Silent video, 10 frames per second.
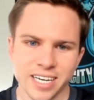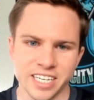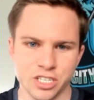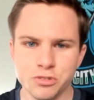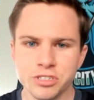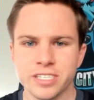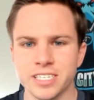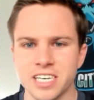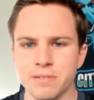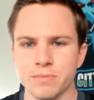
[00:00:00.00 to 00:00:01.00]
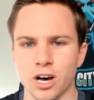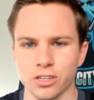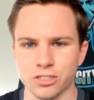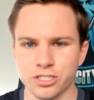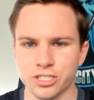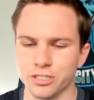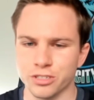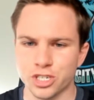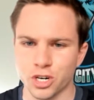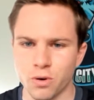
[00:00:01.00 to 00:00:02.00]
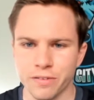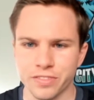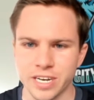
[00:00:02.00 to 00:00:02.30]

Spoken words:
It uses the team colors to show off